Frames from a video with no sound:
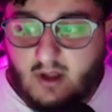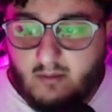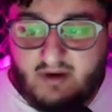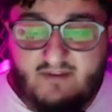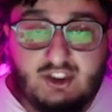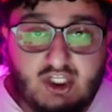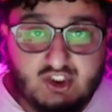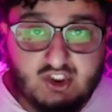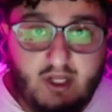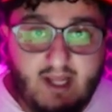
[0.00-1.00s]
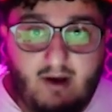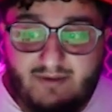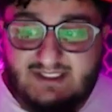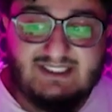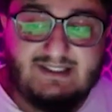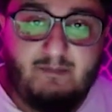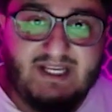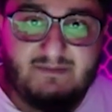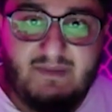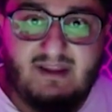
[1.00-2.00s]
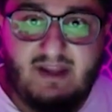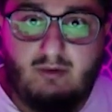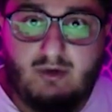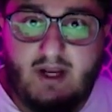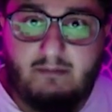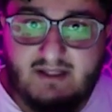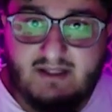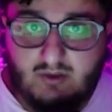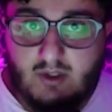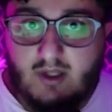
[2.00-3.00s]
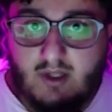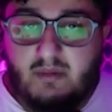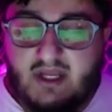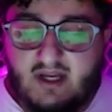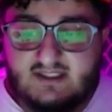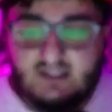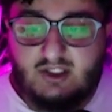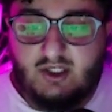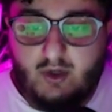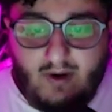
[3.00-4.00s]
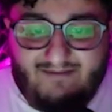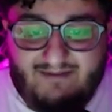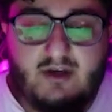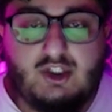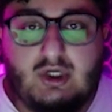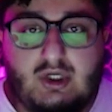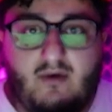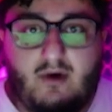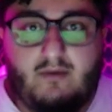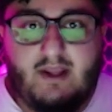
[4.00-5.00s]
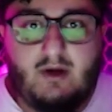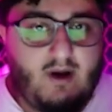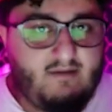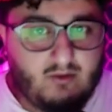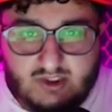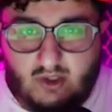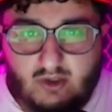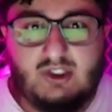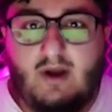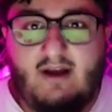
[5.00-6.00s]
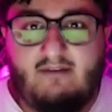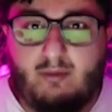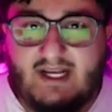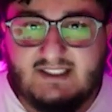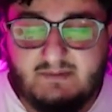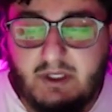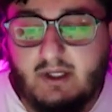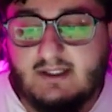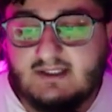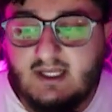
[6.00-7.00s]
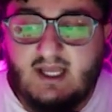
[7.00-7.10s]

But if you're just starting out, this is the best method that I would recommend to you, because, you don't have nothing to show for, right? You don't have no results. You don't have no past experience.